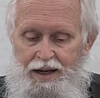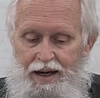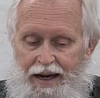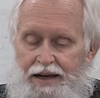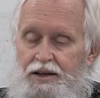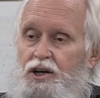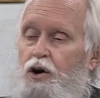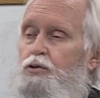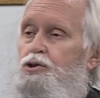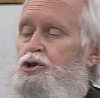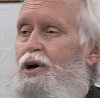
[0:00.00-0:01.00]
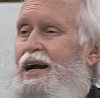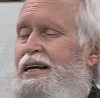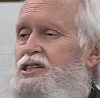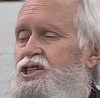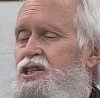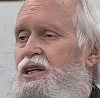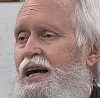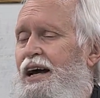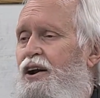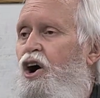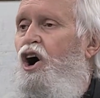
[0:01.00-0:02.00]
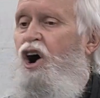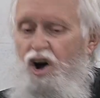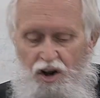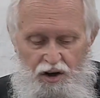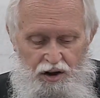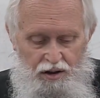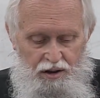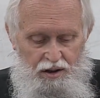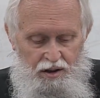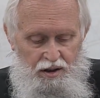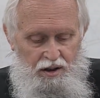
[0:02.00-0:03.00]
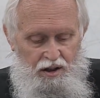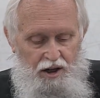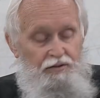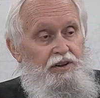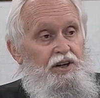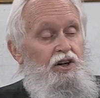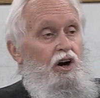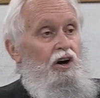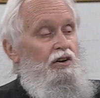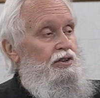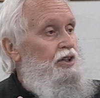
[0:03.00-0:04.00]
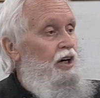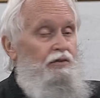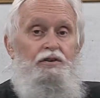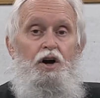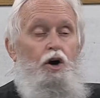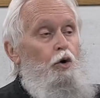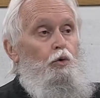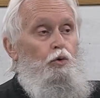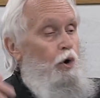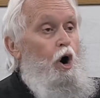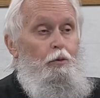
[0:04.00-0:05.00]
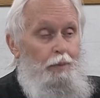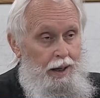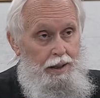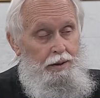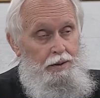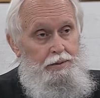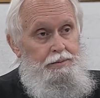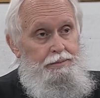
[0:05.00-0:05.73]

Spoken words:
and no trace at all of the cult of Roma,